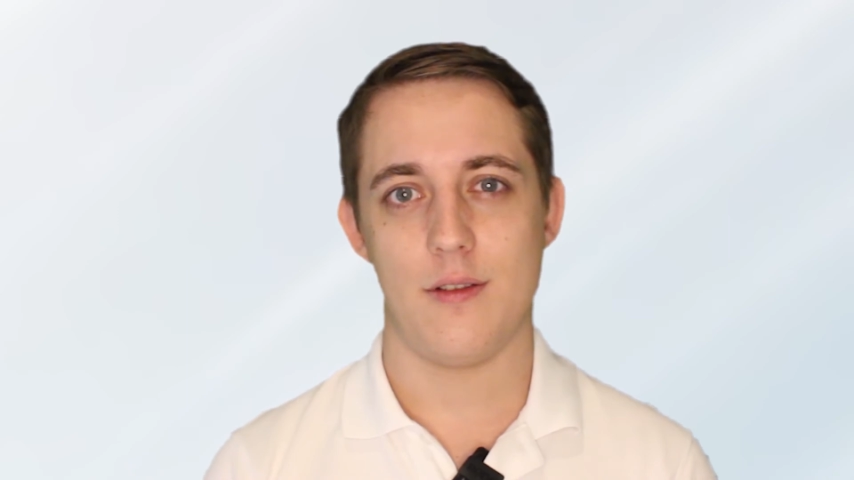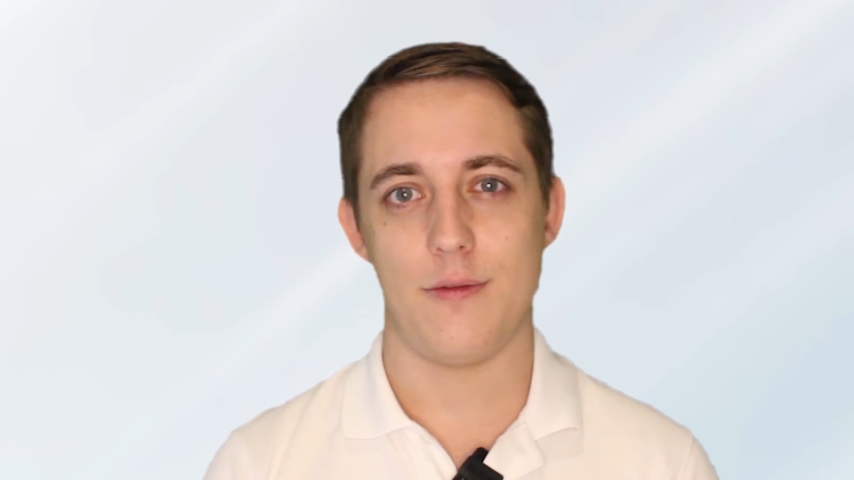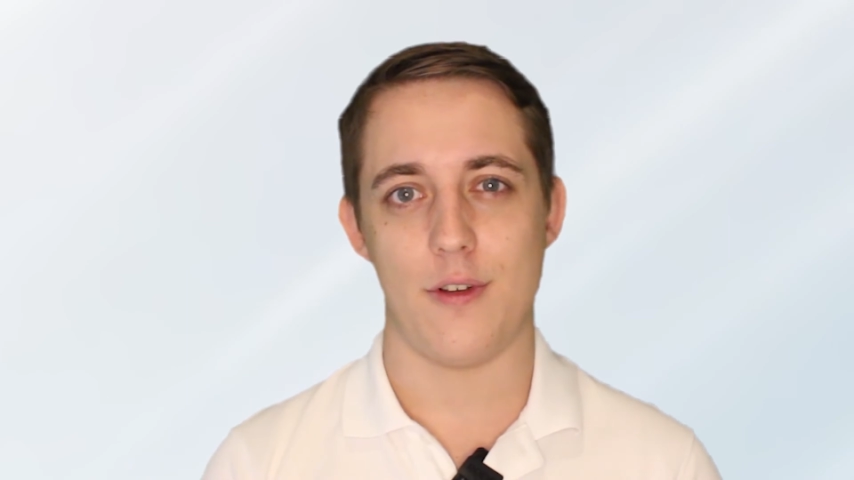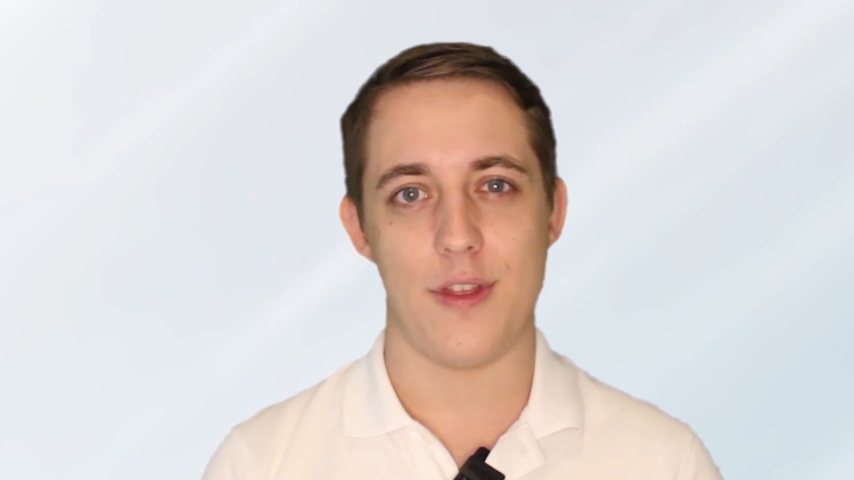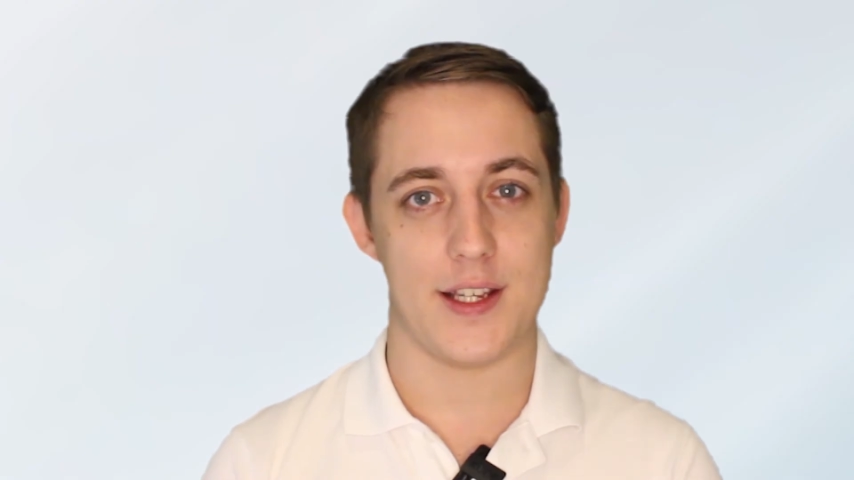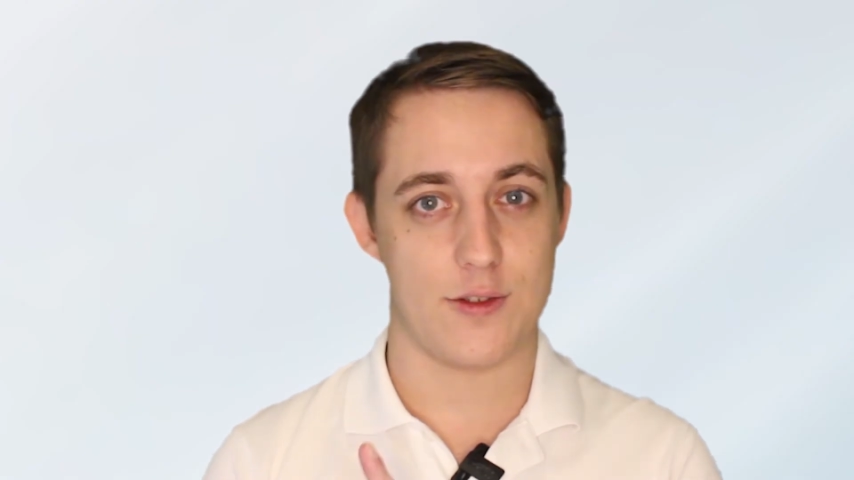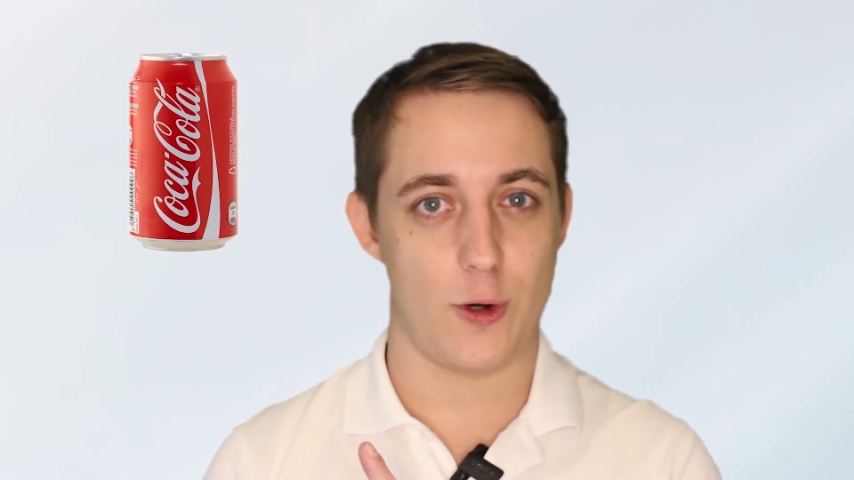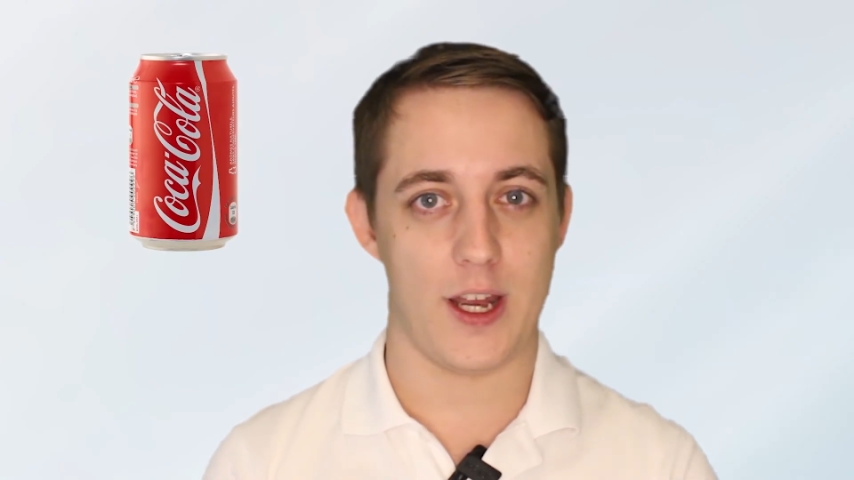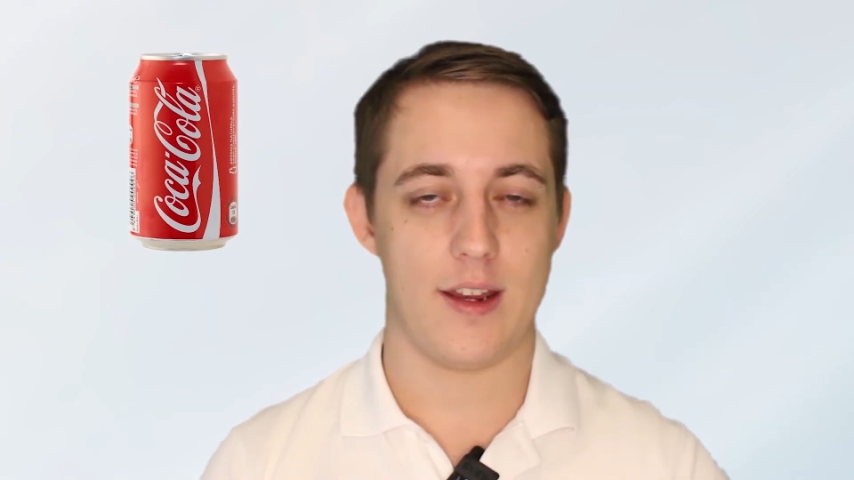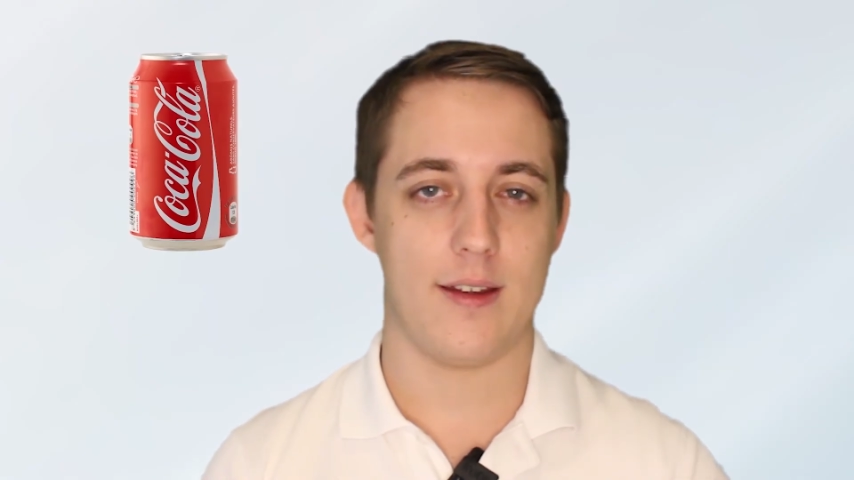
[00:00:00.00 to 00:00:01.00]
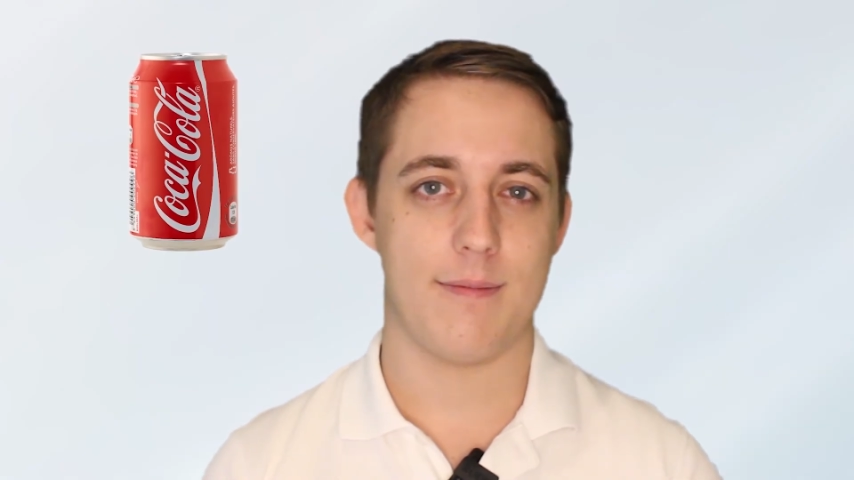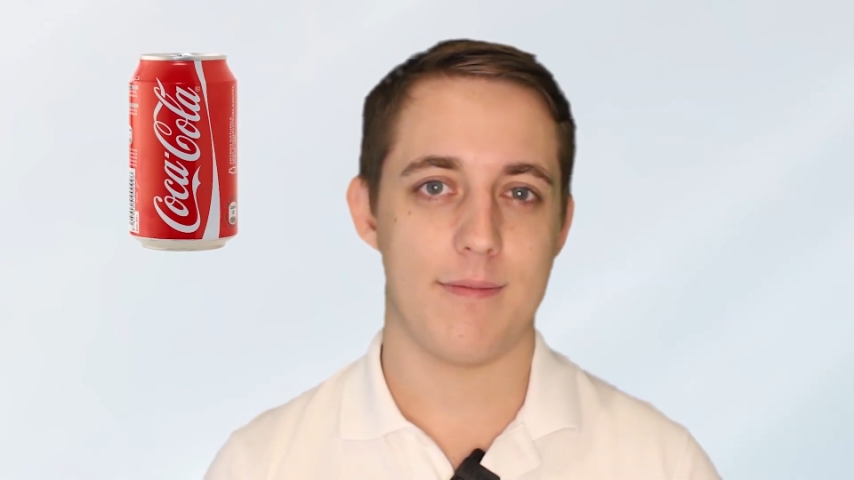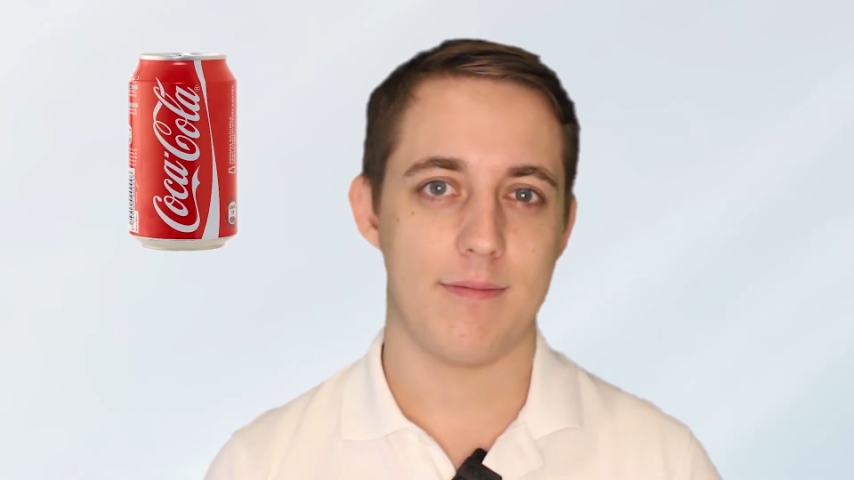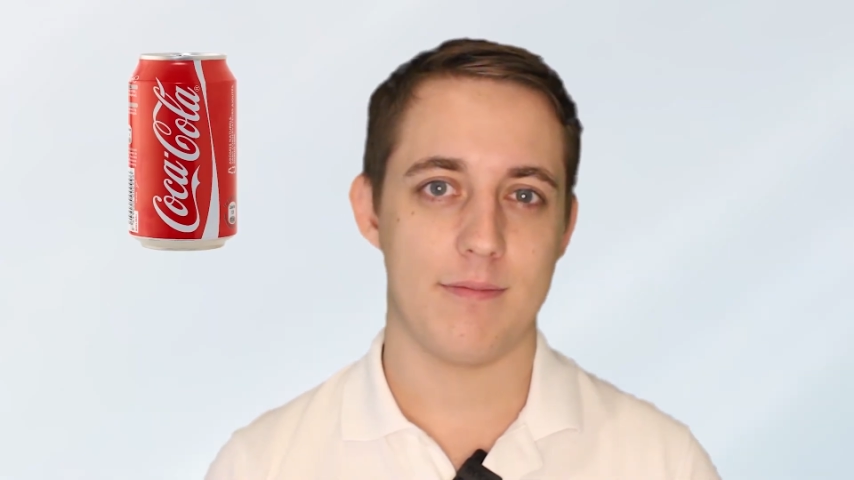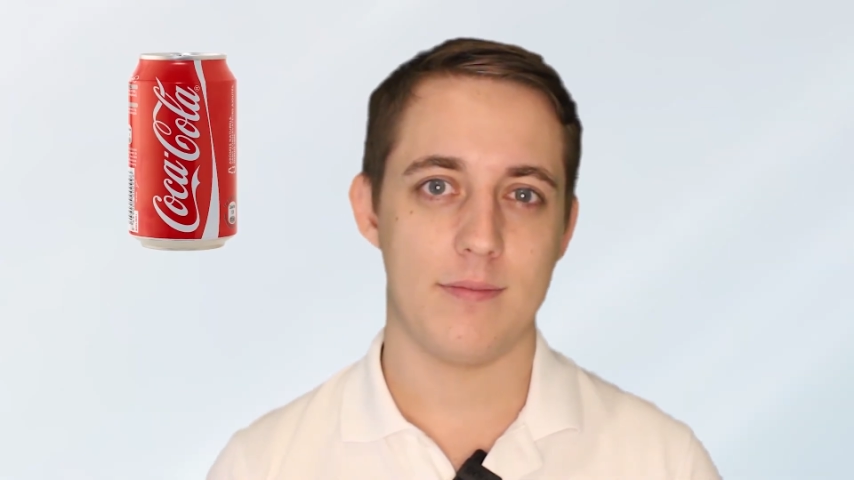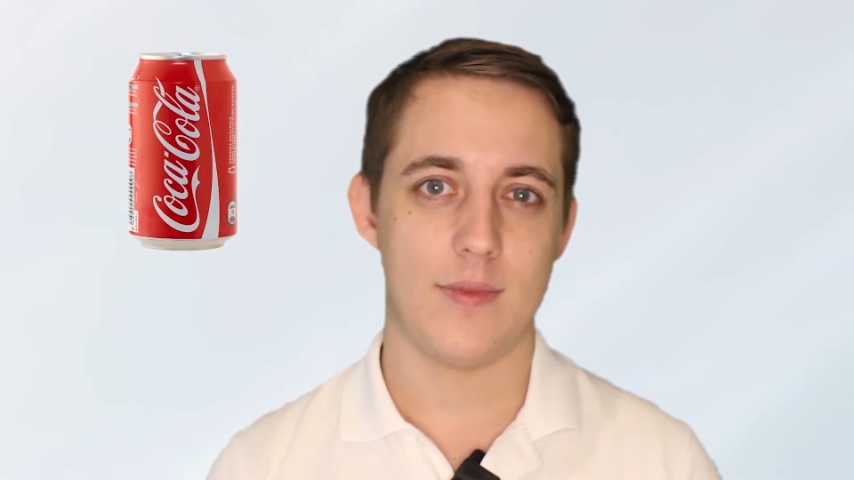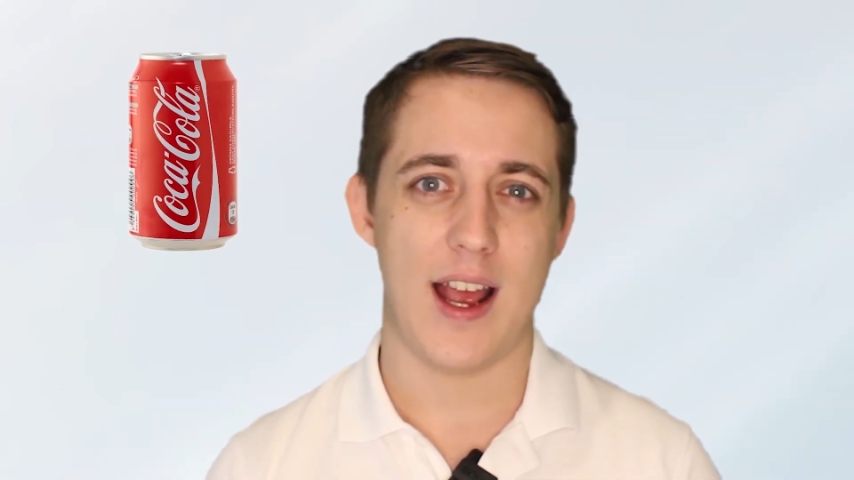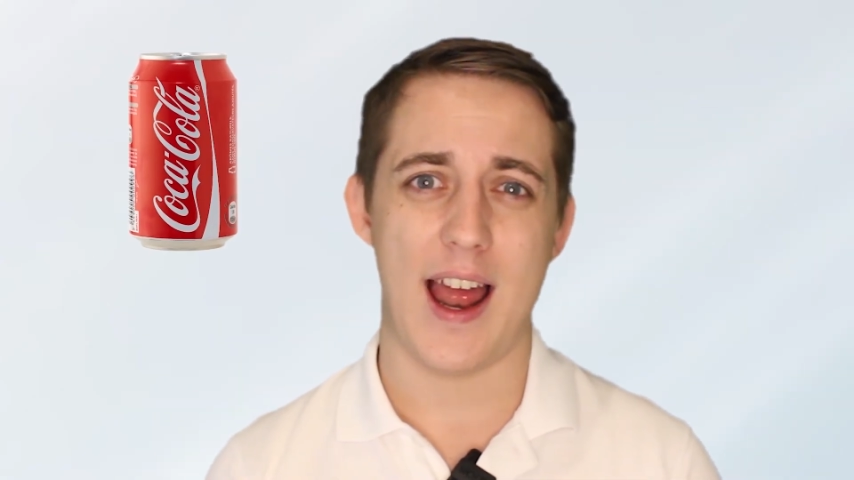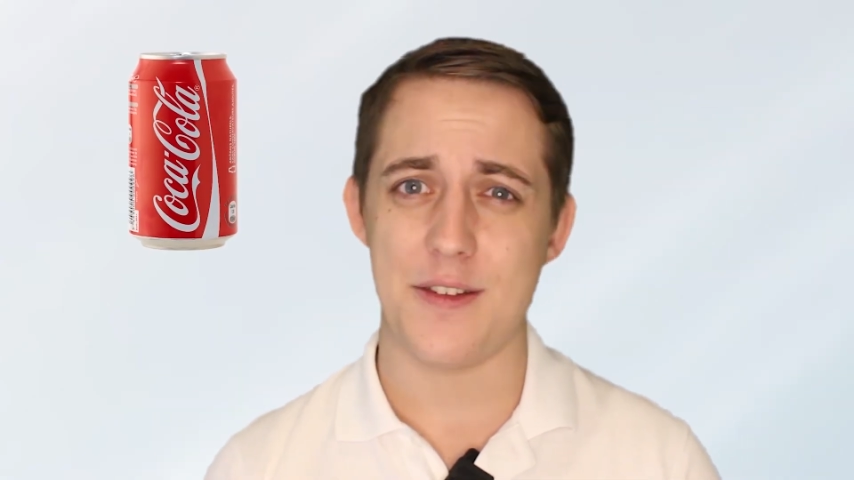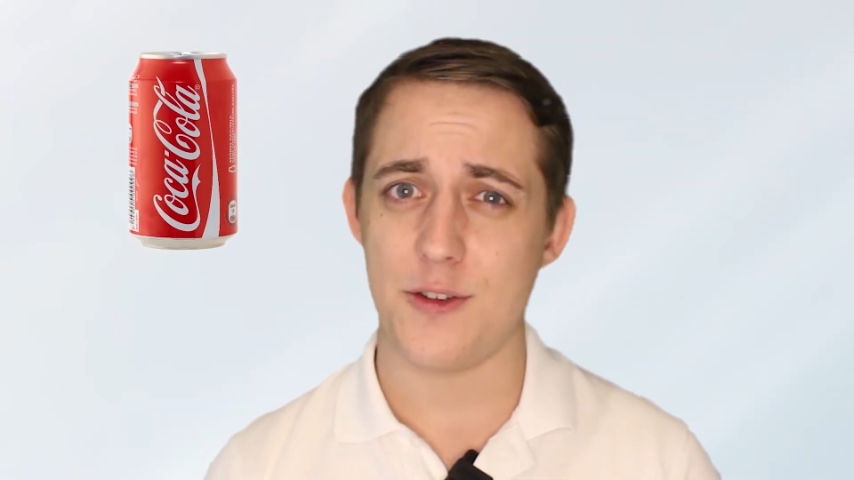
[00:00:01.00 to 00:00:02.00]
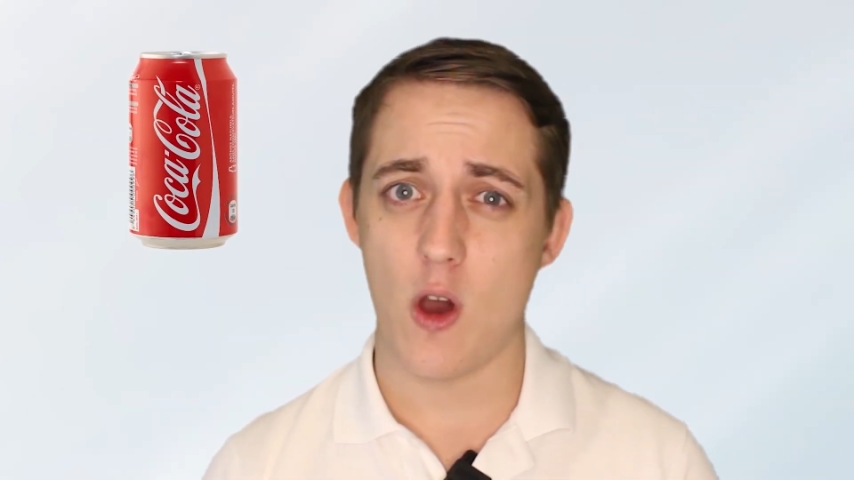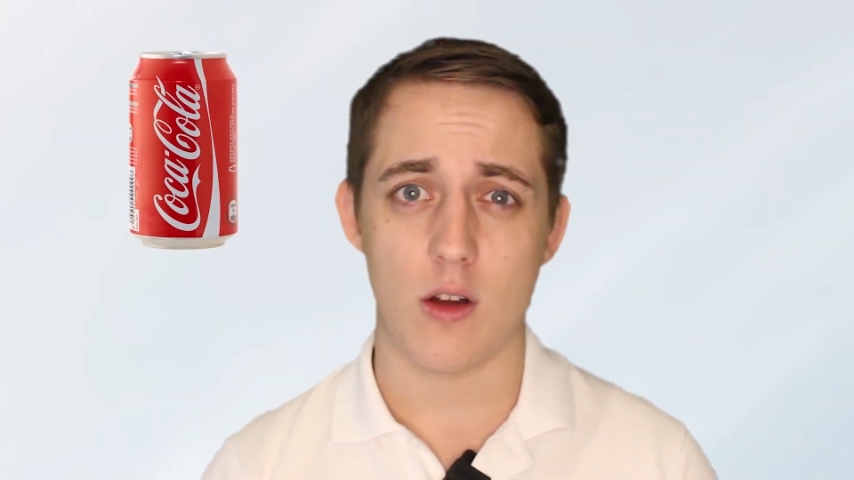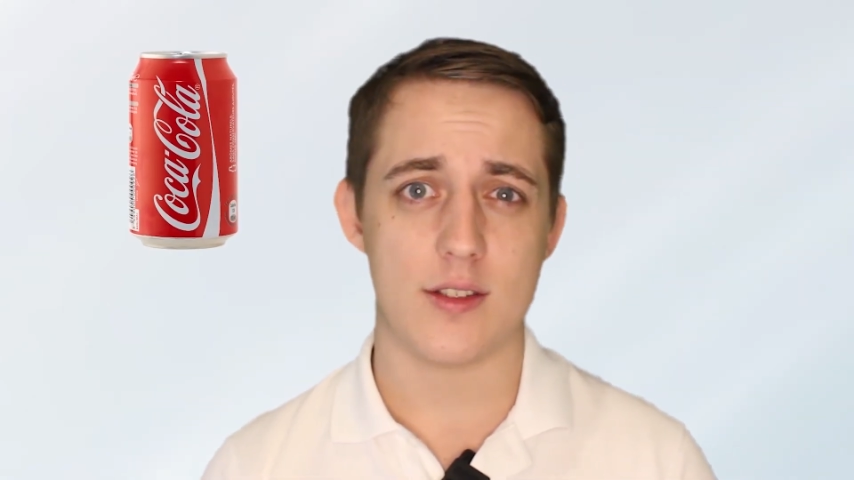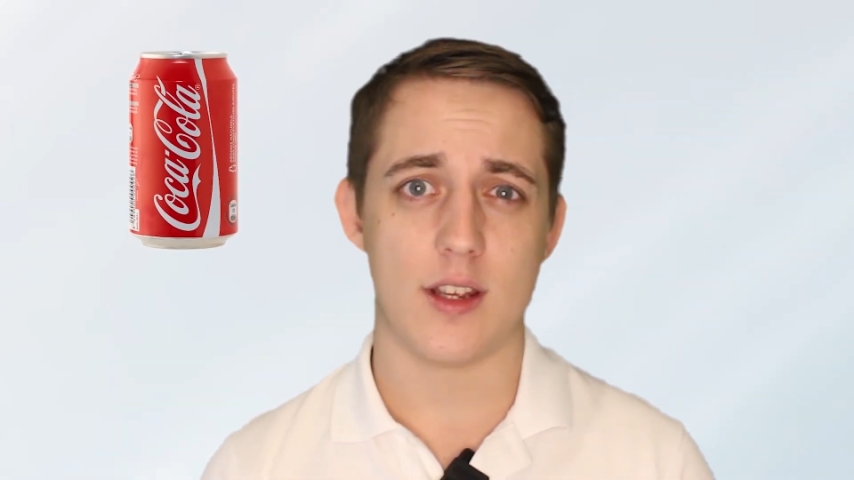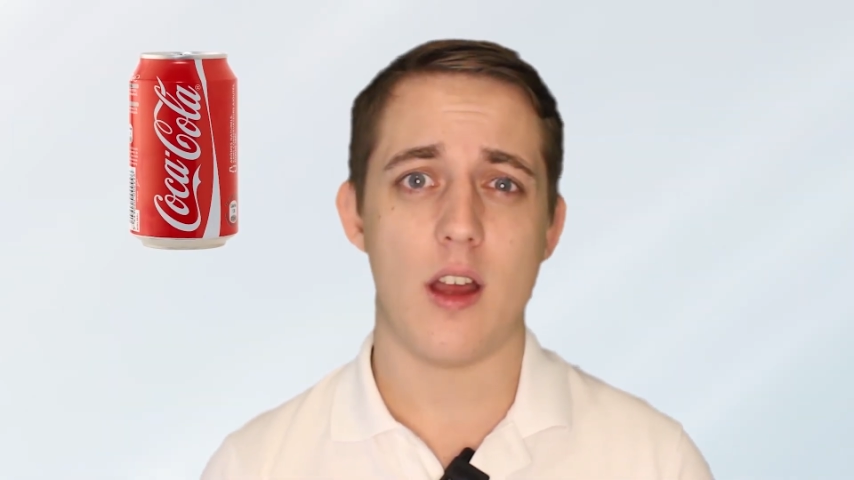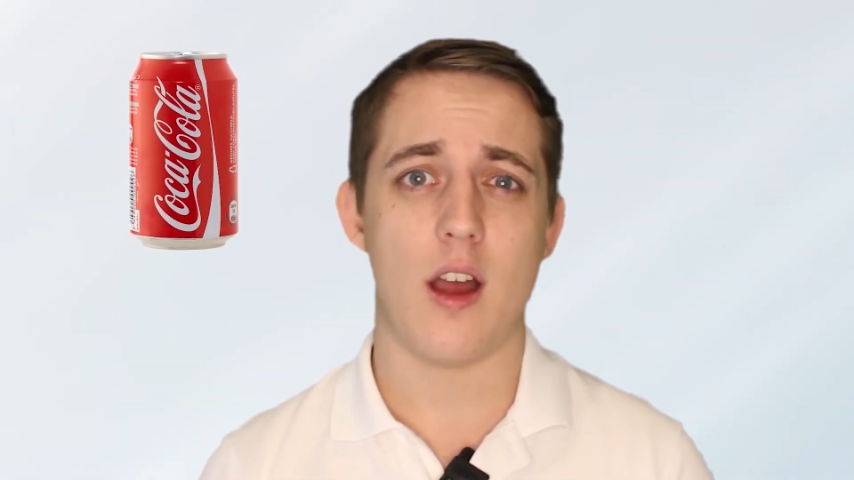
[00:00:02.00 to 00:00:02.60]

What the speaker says: for this drink and not